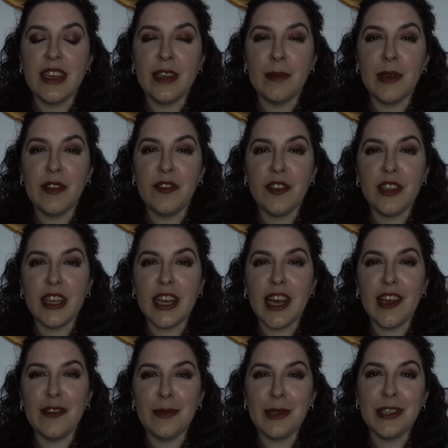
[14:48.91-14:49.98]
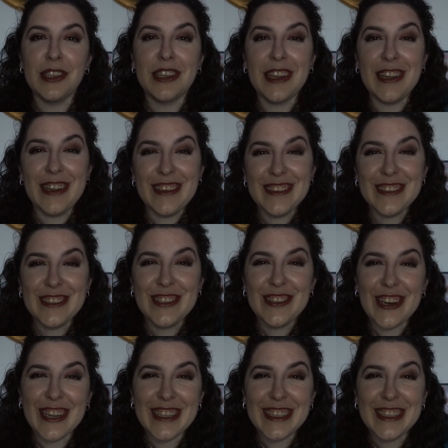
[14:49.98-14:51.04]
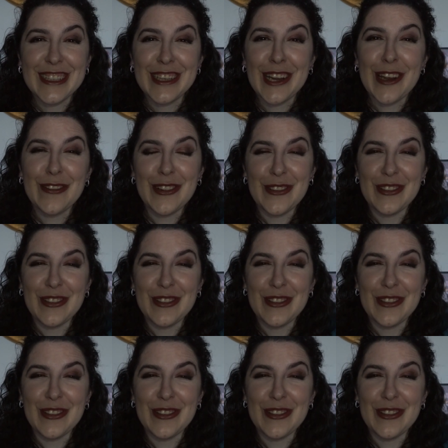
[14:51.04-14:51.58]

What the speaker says: I feel like I haven't been looking directly in the camera.